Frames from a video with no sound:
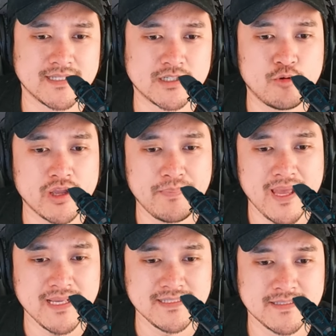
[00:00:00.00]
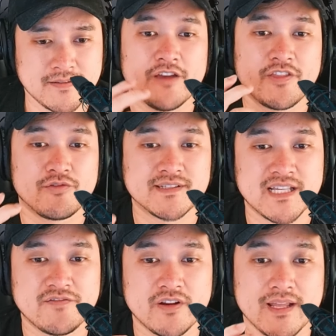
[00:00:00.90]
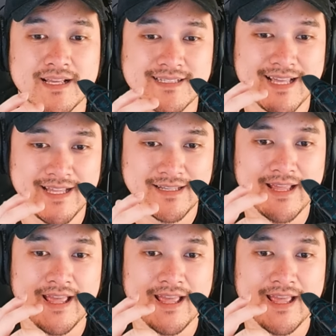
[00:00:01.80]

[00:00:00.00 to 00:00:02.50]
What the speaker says: is quick pass. If the receiver is in